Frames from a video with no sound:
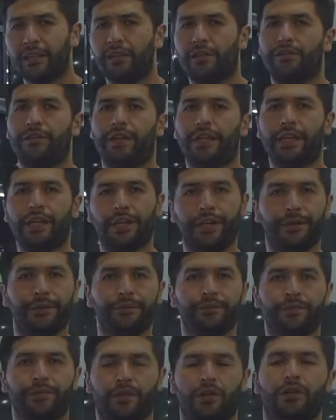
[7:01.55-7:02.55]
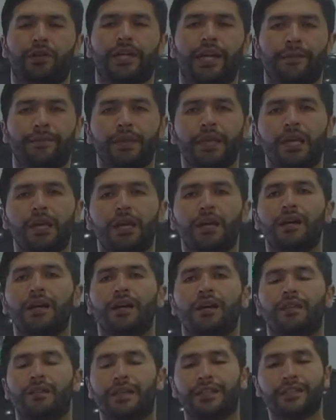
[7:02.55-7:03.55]
over here. Okay,
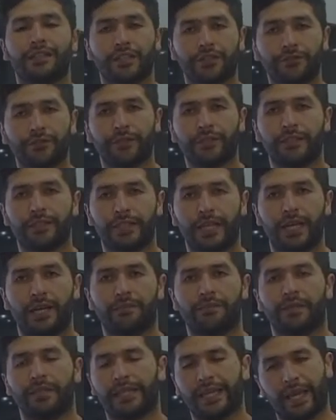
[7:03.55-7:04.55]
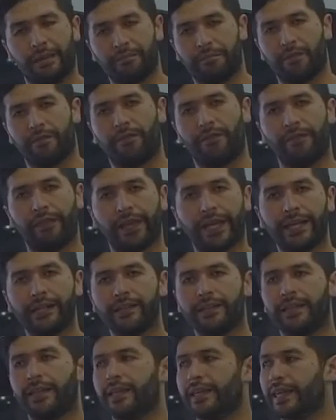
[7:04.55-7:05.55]
there are different types. It can be
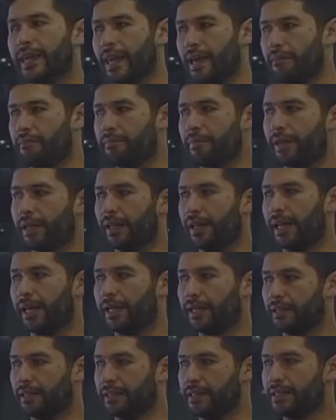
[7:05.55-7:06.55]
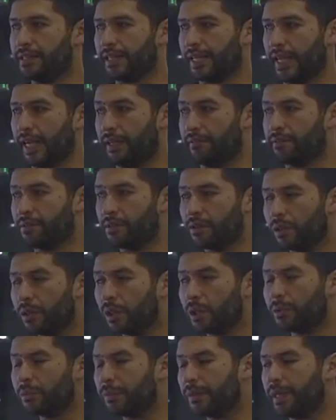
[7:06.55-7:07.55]
flat, it can be like in this kind of
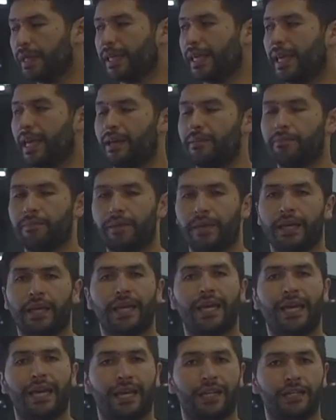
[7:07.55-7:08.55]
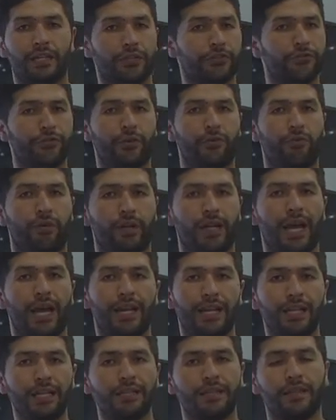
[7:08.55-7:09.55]
slope, it can be a different one. At
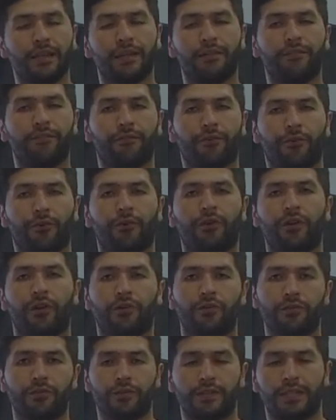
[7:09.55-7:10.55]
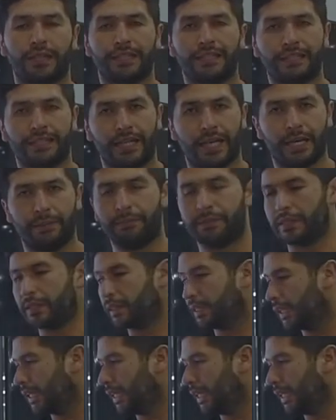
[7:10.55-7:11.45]
least there are 4 of 6 types.